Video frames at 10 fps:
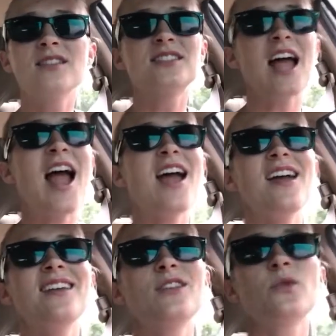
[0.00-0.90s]
Sat
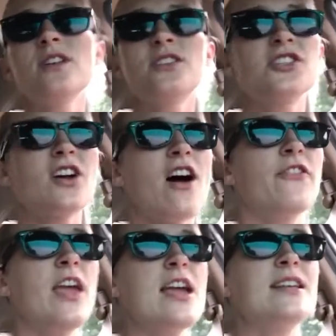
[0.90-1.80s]
in the realtor's
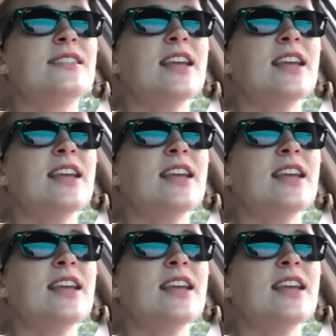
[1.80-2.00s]
office